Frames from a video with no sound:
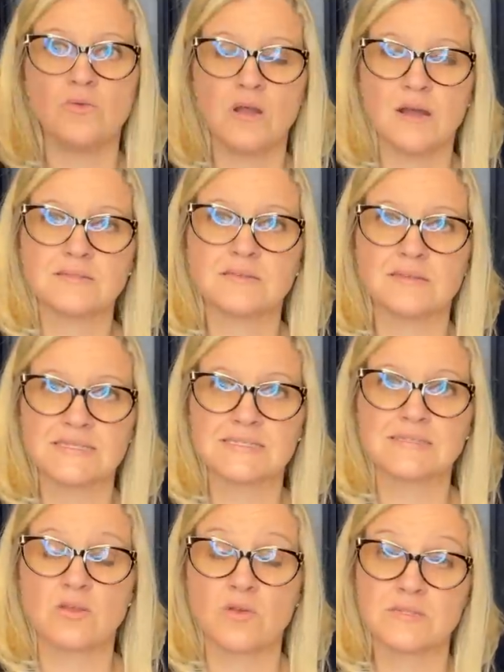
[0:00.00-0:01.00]
not to
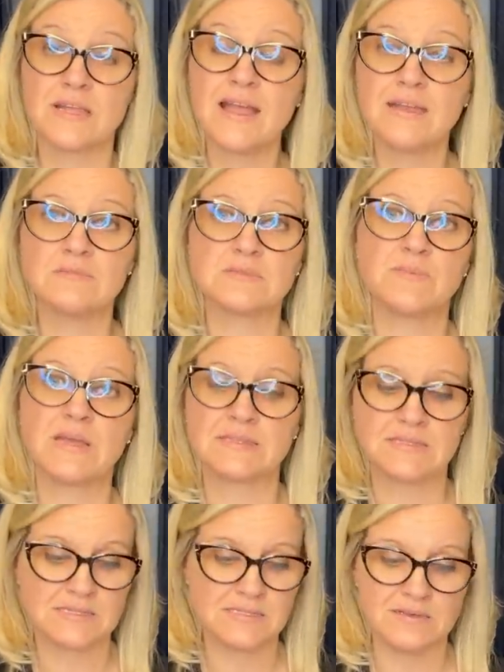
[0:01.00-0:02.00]
list those items
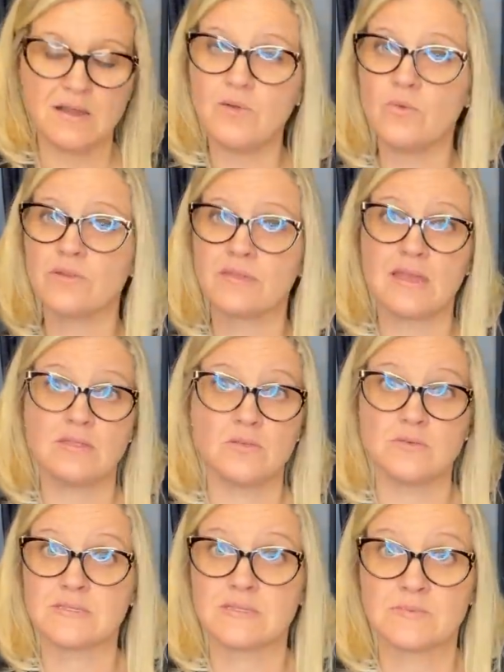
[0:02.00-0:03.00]
because it's not worth getting
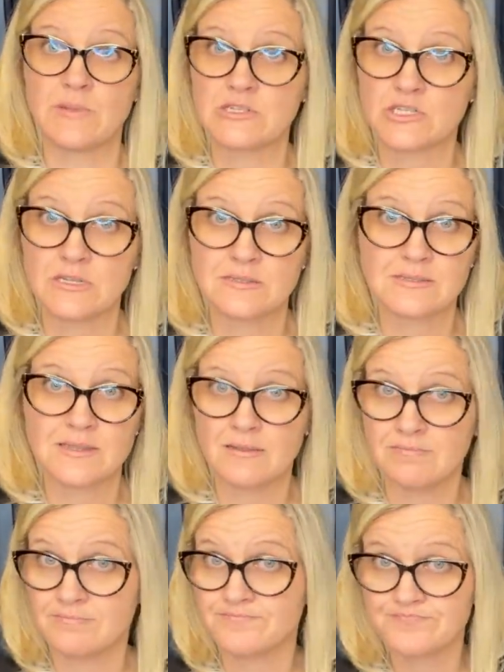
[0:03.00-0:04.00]
those suspensions
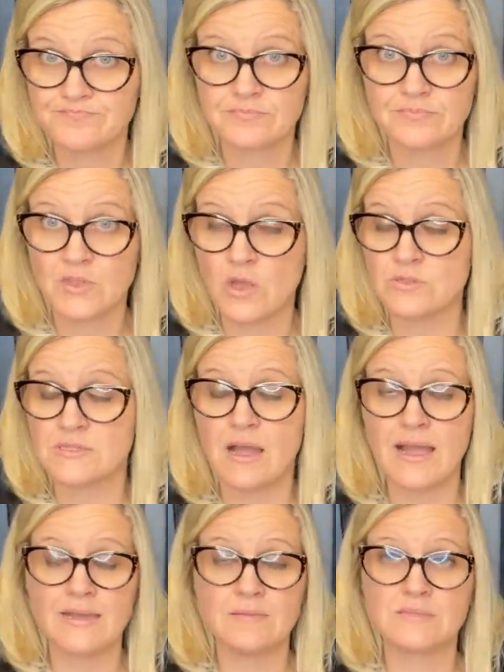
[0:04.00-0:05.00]
and those
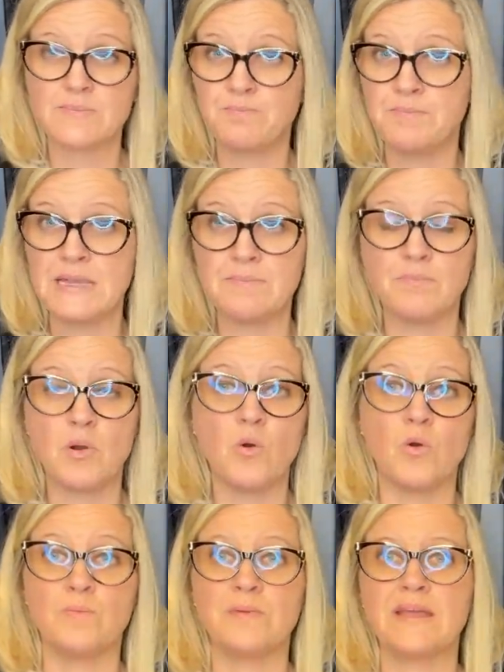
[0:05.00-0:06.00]
items being
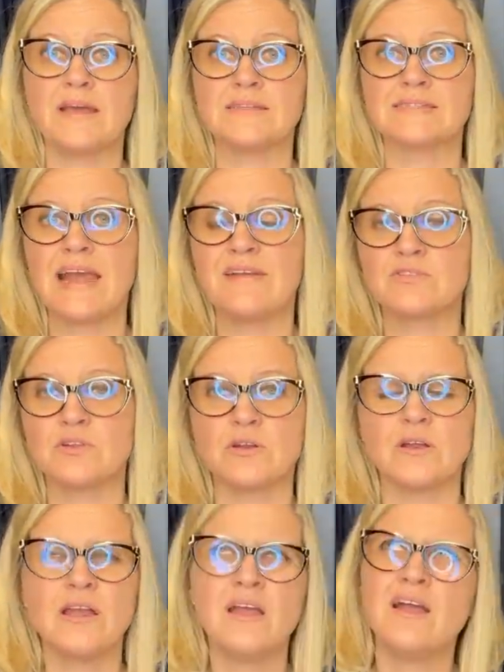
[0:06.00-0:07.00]
pulled, because
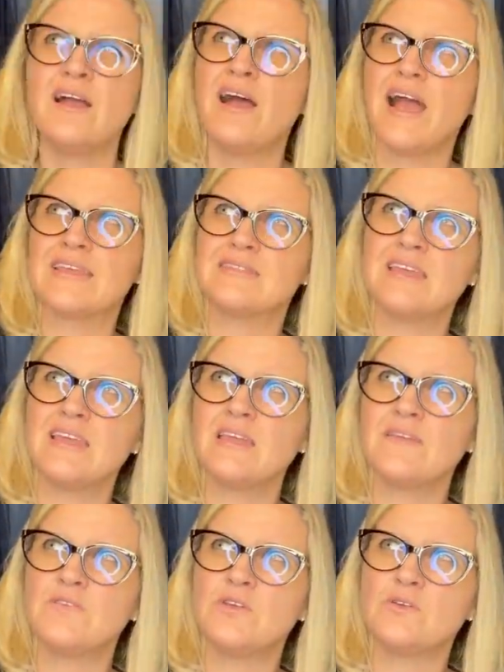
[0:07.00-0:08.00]
after, I
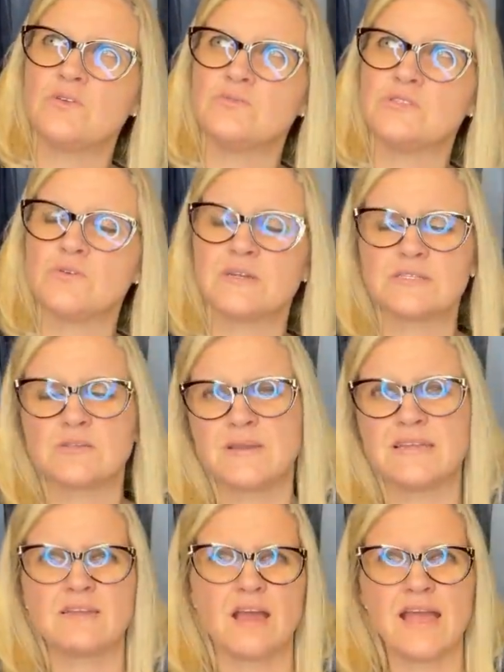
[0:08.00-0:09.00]
think if you do it so
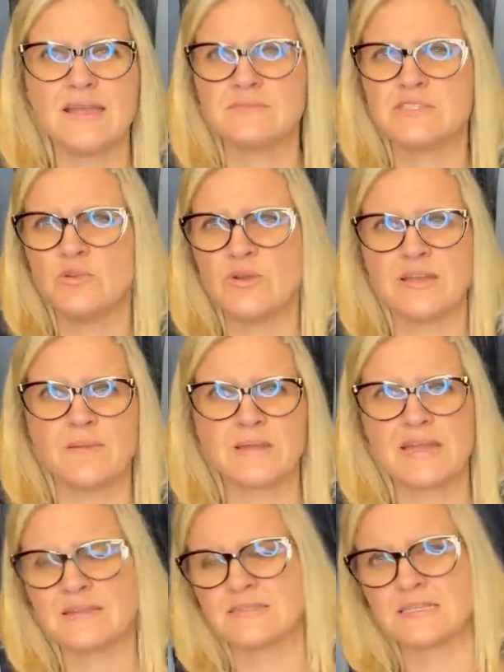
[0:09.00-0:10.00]
many times, you end up
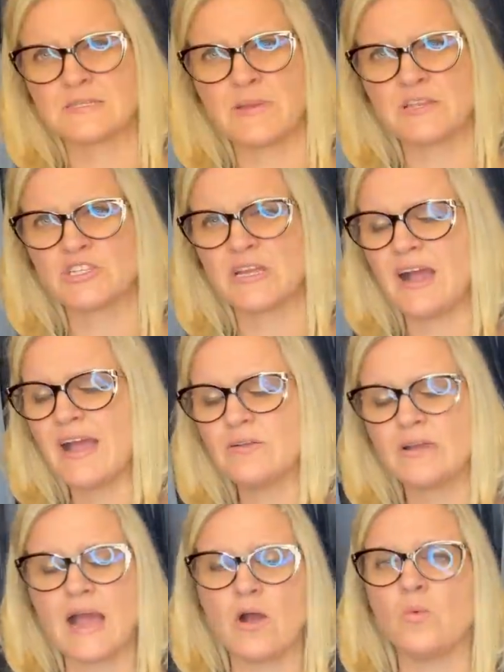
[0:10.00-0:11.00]
getting a suspension. I
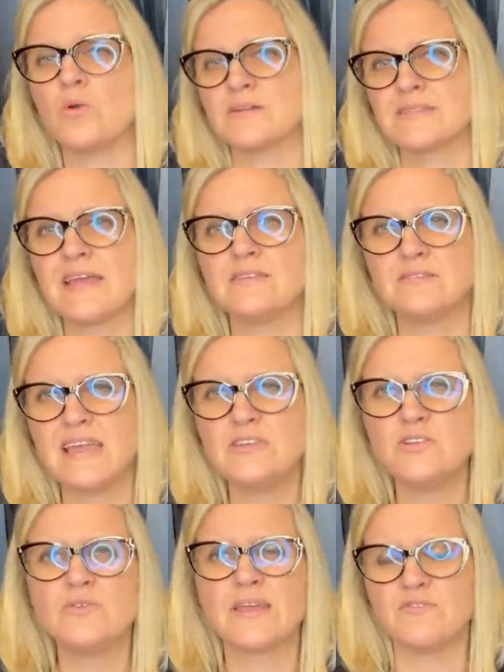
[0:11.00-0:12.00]
don't know how it works. I, they
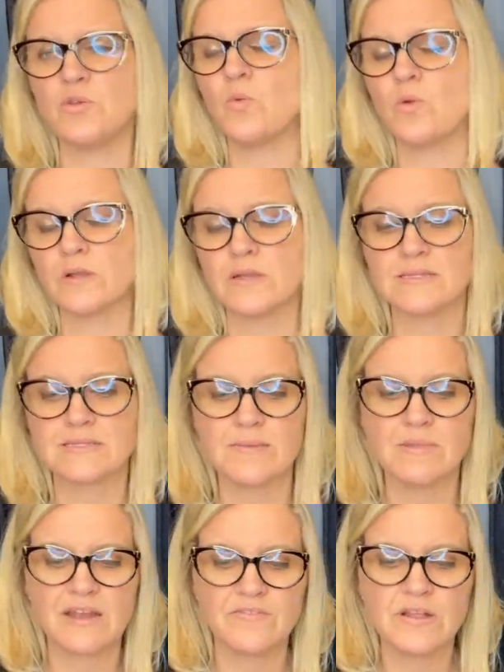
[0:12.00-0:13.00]
do give you warnings. I
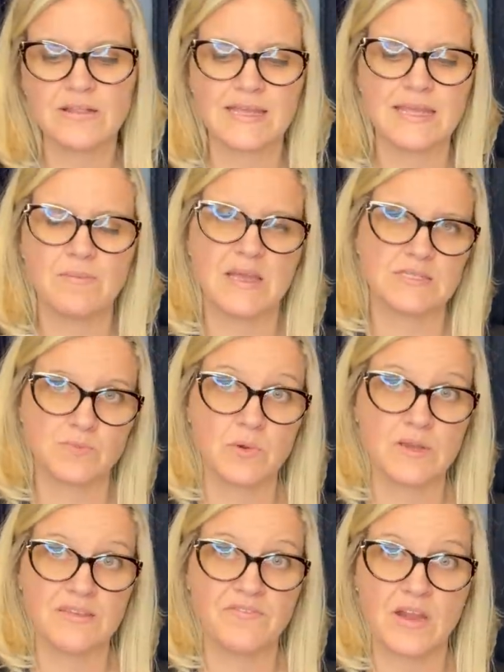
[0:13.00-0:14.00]
mean, I feel like eBay's
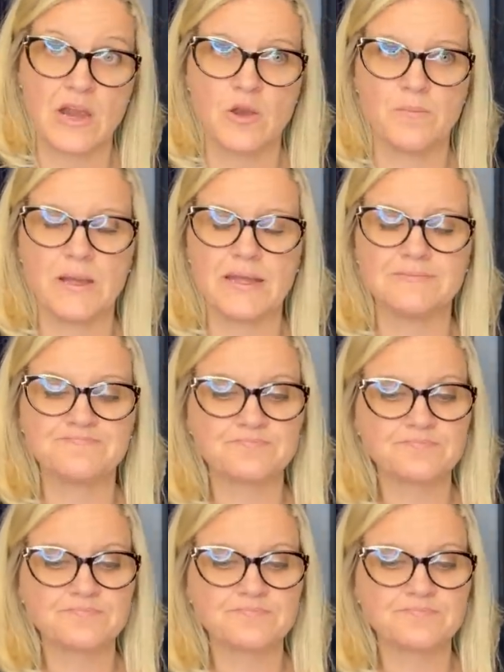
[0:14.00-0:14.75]
pretty fair, but